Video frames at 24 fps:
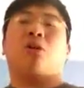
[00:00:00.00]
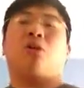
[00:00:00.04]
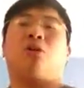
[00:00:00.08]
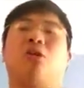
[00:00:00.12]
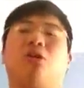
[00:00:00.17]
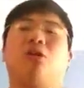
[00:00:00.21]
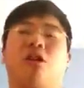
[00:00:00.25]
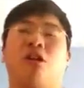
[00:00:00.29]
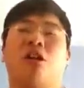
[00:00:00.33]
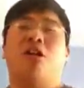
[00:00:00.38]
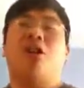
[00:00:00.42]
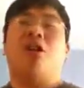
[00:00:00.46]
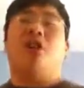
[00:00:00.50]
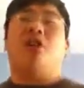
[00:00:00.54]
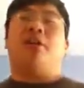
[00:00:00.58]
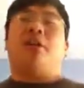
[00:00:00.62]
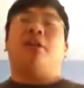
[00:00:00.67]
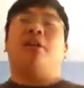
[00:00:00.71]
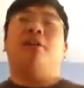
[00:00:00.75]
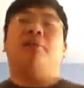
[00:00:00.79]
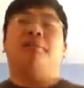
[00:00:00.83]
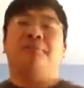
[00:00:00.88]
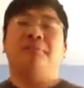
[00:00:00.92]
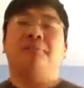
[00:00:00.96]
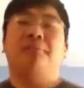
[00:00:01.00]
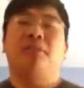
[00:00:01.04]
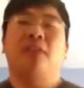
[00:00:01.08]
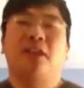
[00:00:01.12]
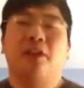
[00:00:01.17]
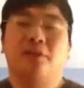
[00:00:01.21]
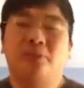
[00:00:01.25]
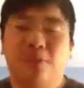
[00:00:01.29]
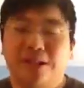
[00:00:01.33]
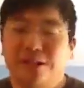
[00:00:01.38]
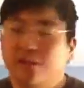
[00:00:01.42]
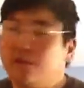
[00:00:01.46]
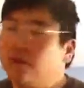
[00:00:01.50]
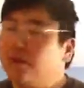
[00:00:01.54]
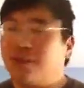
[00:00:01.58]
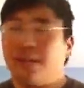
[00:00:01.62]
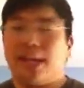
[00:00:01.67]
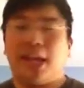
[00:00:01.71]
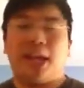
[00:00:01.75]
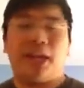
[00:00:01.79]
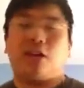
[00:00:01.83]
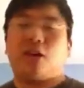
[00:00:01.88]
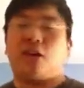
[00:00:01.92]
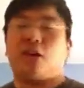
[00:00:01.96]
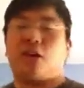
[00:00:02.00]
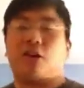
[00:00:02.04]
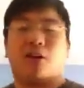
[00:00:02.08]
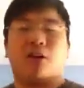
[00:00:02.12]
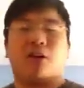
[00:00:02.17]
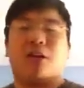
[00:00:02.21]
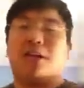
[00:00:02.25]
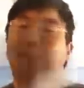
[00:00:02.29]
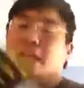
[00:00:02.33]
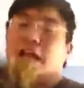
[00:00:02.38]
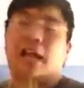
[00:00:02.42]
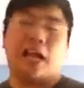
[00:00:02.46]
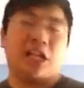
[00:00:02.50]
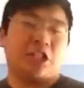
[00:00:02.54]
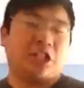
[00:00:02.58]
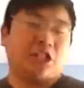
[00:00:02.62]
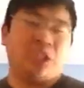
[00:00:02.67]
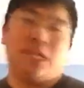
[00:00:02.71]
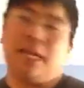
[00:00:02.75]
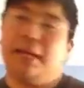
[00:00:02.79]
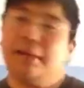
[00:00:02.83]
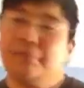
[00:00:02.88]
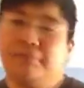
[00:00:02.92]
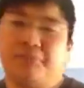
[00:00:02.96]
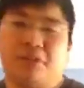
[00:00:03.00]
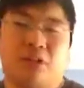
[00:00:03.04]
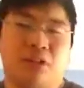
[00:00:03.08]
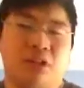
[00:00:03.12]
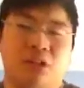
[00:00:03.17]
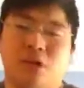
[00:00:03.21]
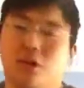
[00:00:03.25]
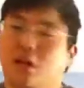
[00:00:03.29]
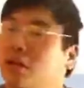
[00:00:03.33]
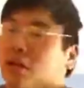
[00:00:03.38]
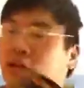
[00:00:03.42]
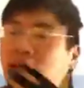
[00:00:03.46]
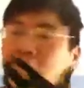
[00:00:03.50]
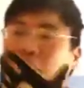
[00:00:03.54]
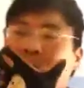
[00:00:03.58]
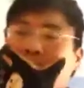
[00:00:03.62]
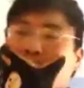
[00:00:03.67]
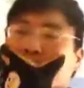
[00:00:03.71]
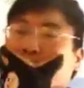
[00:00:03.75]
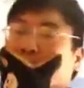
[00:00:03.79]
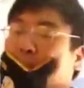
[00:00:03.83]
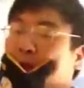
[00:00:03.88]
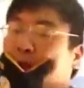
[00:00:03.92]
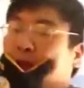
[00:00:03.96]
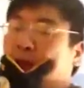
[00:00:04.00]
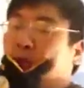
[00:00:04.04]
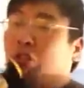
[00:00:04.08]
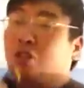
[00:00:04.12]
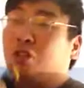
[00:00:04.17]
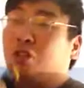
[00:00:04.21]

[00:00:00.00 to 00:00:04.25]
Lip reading: Oh, if we do that, oh god, champs. But